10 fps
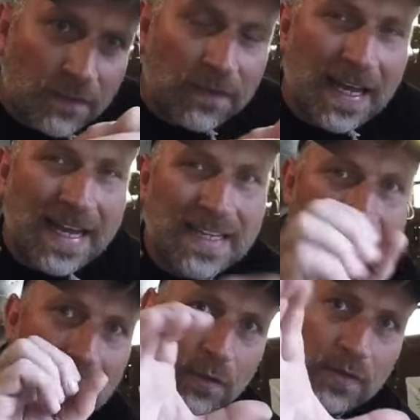flares
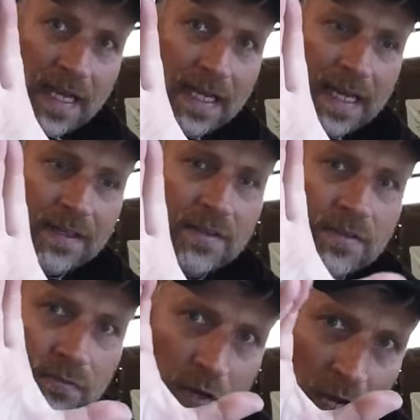out that
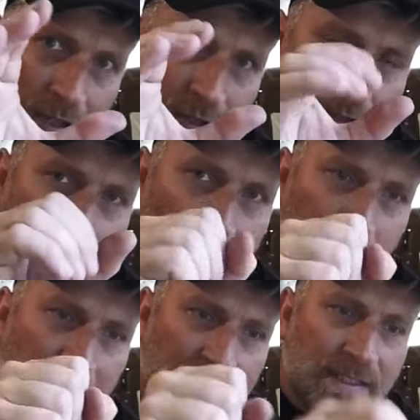end rather than
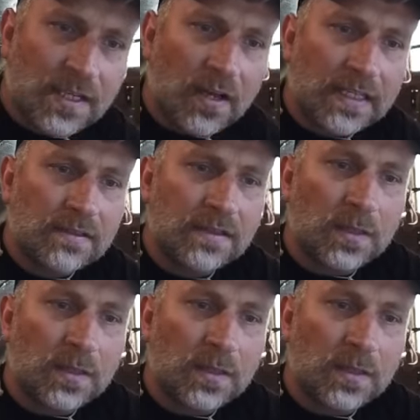crimping it tight